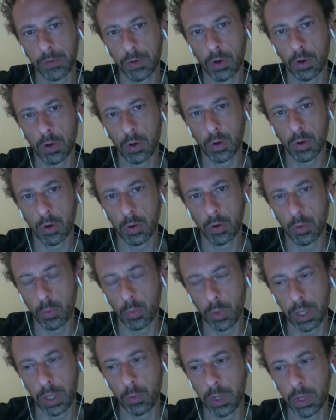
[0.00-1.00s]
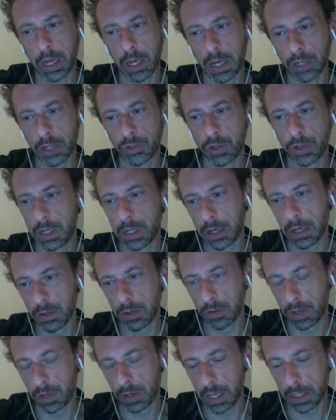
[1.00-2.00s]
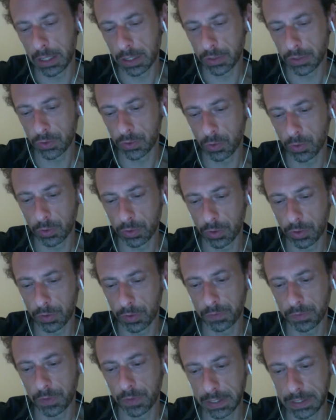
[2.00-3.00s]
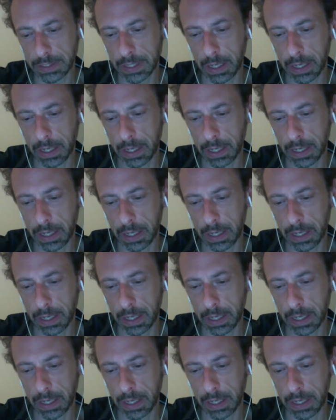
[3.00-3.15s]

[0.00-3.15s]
so we, we can actually kind of create a sort of,